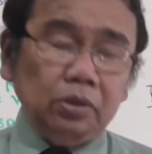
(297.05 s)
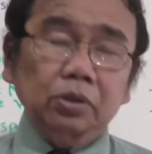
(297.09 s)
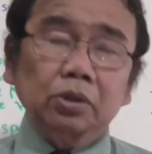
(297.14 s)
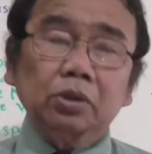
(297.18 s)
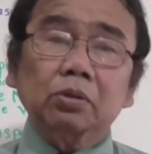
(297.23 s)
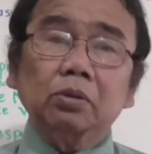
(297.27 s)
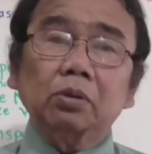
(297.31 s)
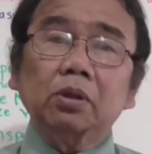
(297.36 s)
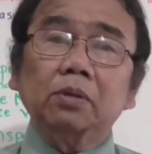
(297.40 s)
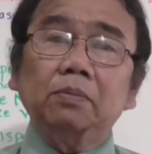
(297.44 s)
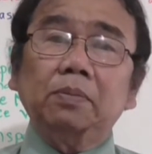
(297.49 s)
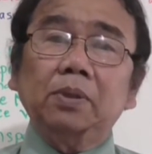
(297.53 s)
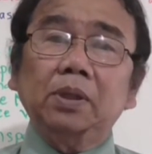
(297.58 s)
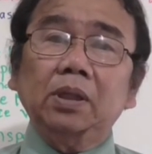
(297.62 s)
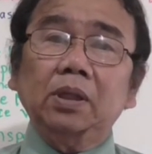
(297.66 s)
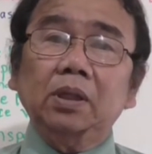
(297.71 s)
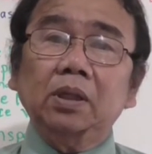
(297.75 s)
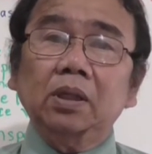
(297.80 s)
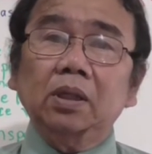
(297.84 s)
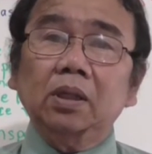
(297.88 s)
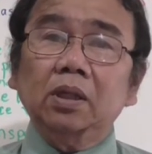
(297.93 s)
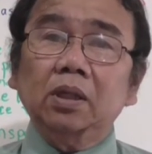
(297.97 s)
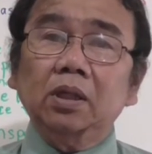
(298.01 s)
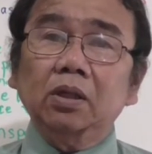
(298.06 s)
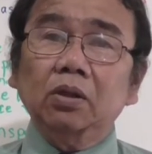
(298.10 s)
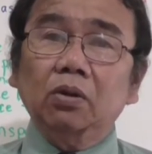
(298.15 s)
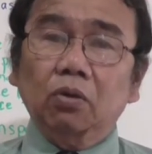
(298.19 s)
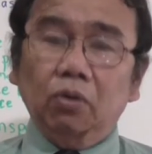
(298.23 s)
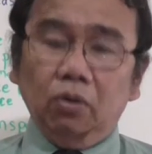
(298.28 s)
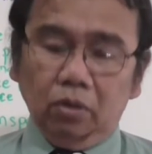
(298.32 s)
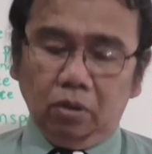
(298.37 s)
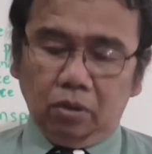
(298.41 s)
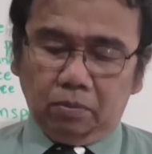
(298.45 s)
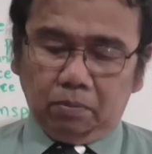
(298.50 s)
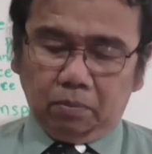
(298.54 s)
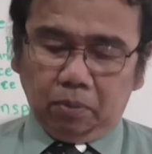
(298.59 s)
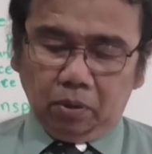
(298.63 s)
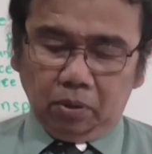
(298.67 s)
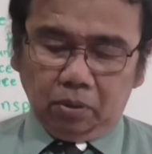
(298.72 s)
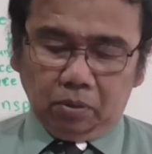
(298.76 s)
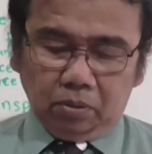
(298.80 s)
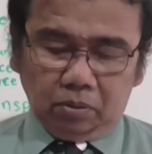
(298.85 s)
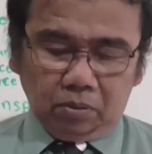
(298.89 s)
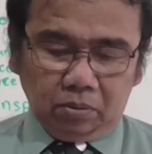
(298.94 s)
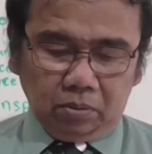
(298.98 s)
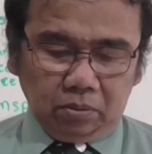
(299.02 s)
usually be in color
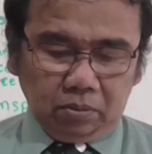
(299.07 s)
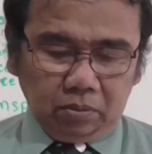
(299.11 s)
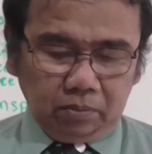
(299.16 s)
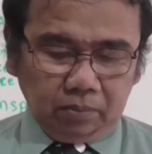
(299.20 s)
blue.